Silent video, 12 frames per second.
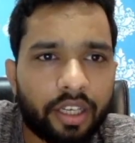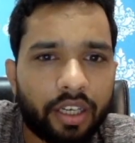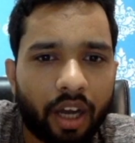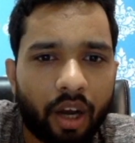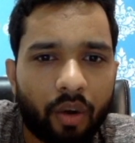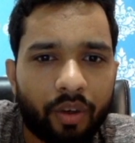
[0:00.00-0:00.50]

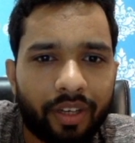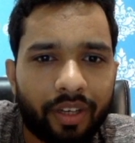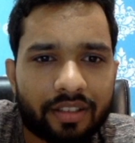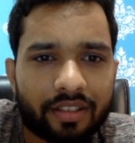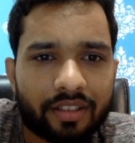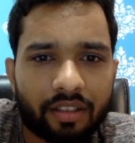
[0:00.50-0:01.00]
now
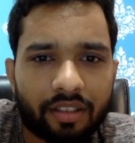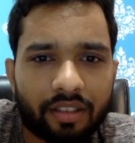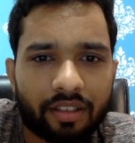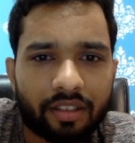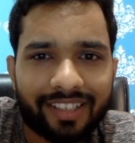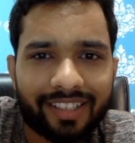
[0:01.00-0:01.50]
let's
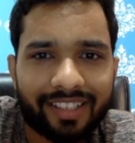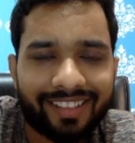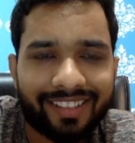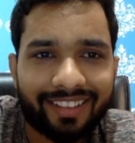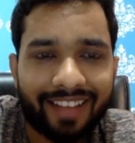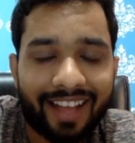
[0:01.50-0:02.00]
see
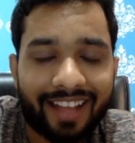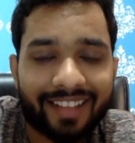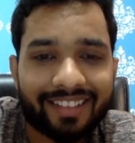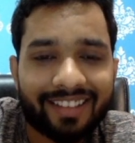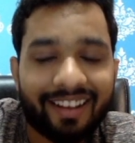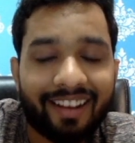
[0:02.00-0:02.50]
that's
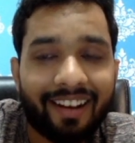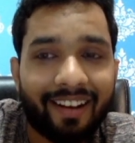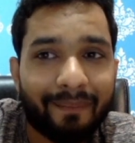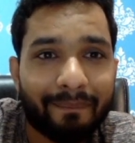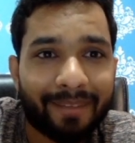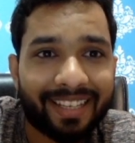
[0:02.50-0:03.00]
the
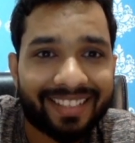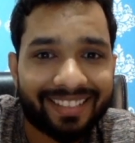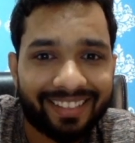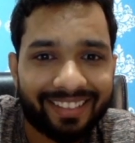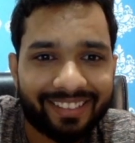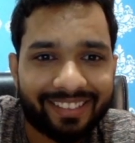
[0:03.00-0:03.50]

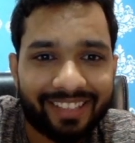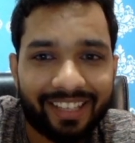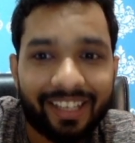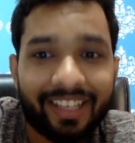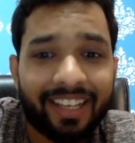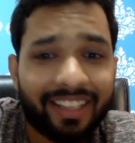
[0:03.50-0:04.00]
amazing
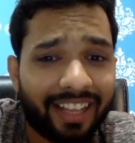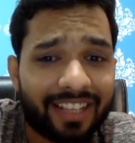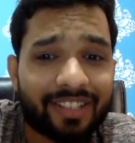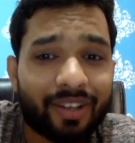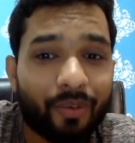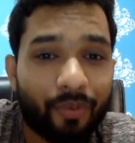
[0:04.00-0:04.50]
see that's
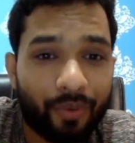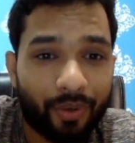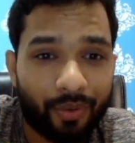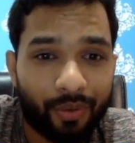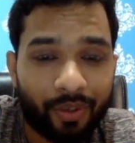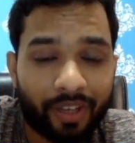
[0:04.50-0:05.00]
the
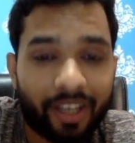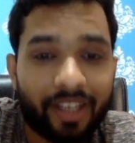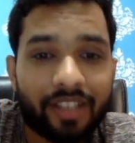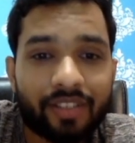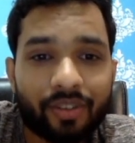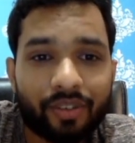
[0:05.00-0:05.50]
view okay
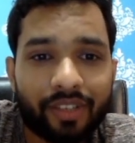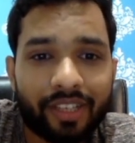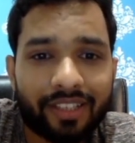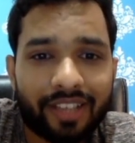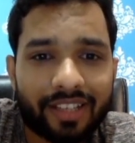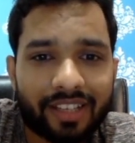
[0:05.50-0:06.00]
so he
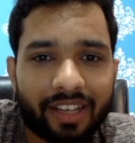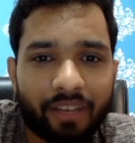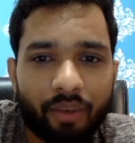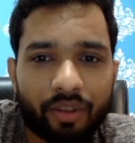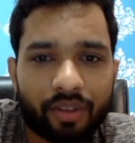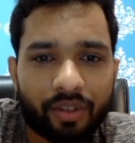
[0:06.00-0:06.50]
is asking me
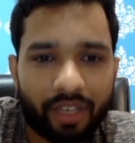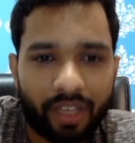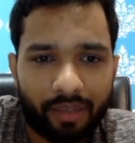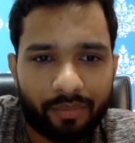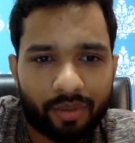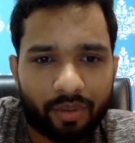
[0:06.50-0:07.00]
what's your
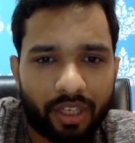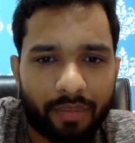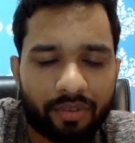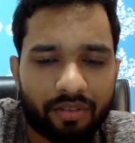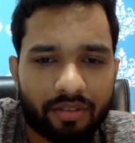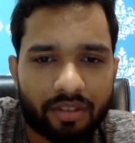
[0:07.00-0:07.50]
name so let
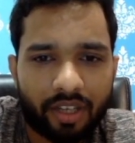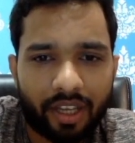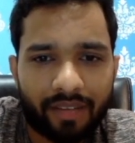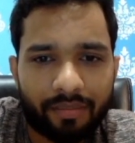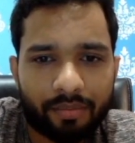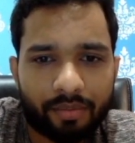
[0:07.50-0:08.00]
me just type
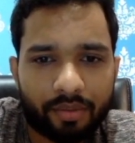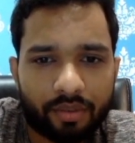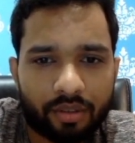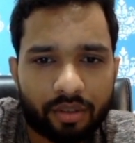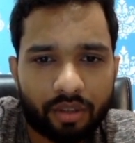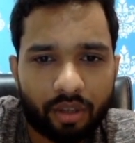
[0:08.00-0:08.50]

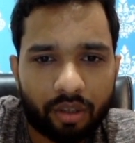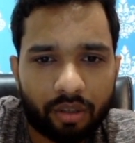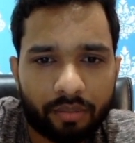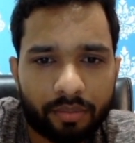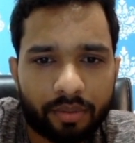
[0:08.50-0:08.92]
Saurabh